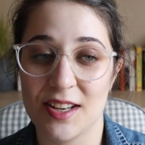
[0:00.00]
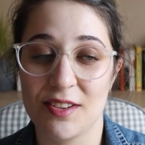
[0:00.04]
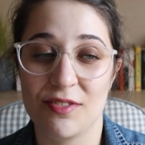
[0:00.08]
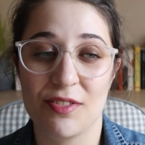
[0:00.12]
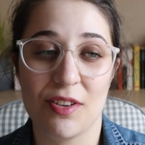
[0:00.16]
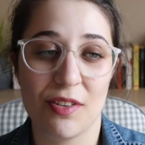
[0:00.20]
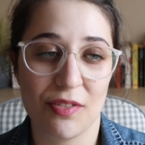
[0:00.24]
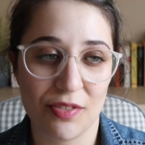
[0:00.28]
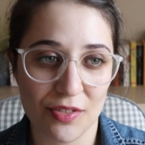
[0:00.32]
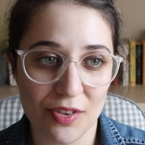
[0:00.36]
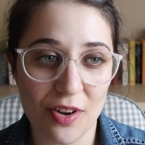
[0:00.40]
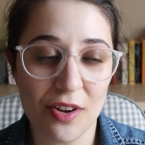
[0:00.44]

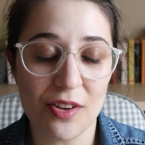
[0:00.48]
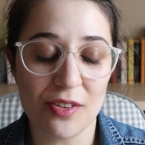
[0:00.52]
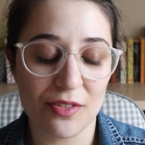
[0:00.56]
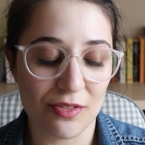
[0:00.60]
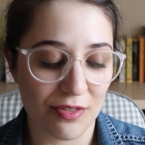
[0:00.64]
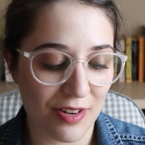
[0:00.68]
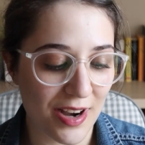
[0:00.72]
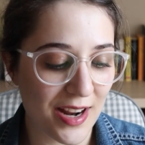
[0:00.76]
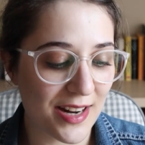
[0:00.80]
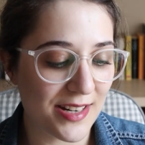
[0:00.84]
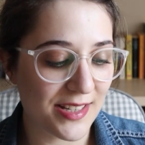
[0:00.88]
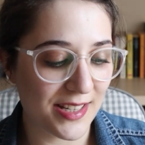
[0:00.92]
if you've not
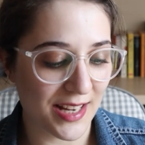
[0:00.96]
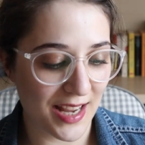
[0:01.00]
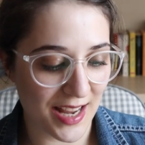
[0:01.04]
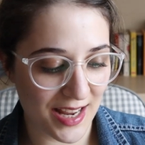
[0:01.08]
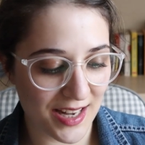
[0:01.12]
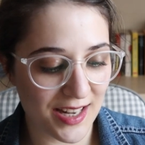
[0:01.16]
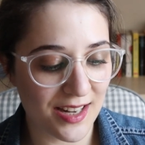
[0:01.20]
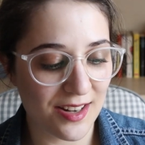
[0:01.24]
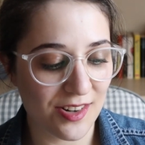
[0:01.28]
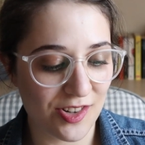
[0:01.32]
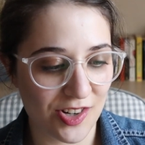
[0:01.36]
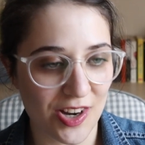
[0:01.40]
read
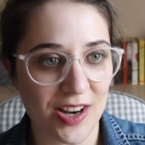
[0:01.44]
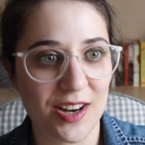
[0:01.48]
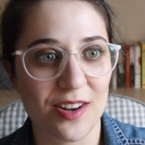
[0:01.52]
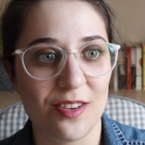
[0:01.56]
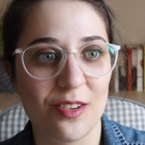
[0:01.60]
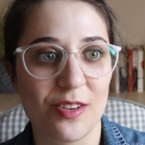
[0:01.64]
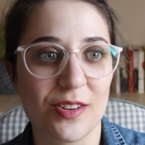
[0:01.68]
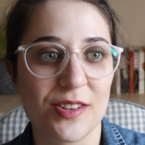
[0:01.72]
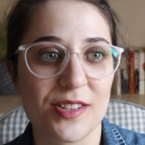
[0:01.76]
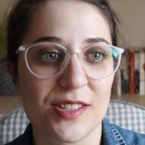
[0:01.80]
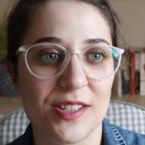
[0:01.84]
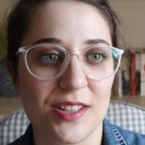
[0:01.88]
any
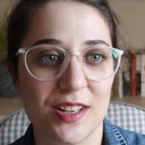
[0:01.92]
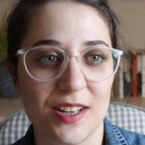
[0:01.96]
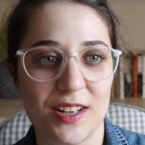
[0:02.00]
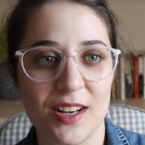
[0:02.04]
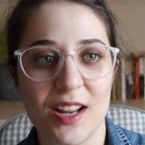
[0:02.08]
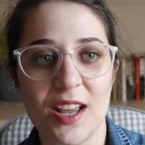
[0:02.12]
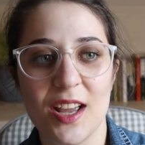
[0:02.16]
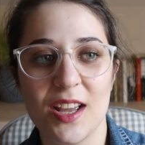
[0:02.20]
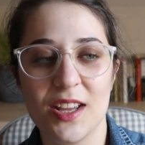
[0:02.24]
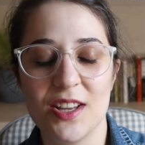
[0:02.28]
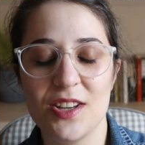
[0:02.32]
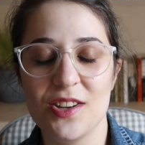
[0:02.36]
Jane
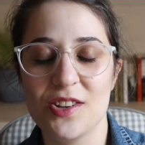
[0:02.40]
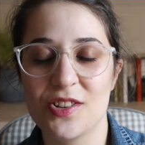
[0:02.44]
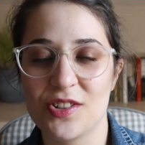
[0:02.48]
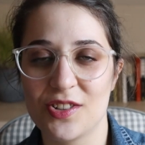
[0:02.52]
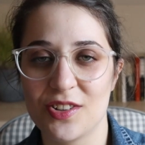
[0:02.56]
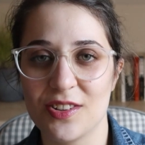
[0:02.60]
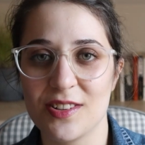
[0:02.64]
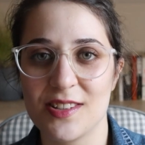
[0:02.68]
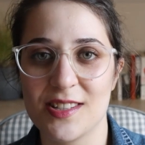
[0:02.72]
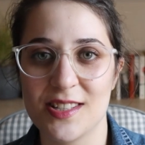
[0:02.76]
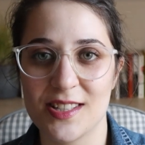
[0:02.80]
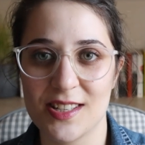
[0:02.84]
Austen, you
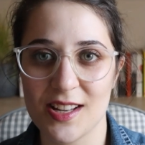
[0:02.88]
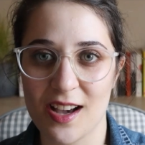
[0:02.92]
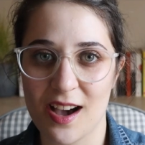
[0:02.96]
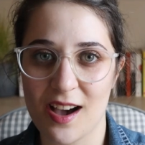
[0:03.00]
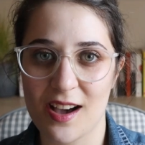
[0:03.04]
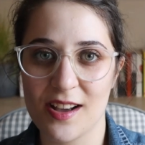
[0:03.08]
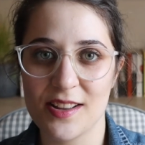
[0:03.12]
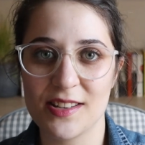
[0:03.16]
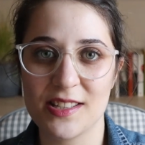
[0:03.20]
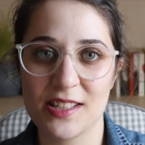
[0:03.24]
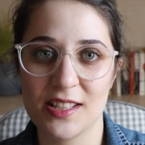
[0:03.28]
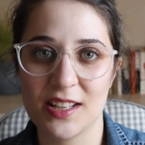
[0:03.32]
should
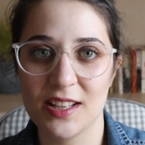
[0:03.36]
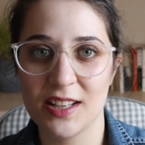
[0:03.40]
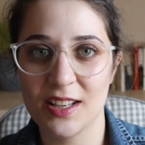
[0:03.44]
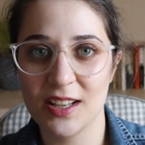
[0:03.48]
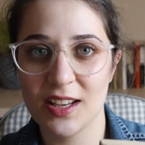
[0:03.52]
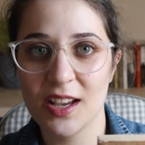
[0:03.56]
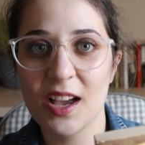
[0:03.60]
start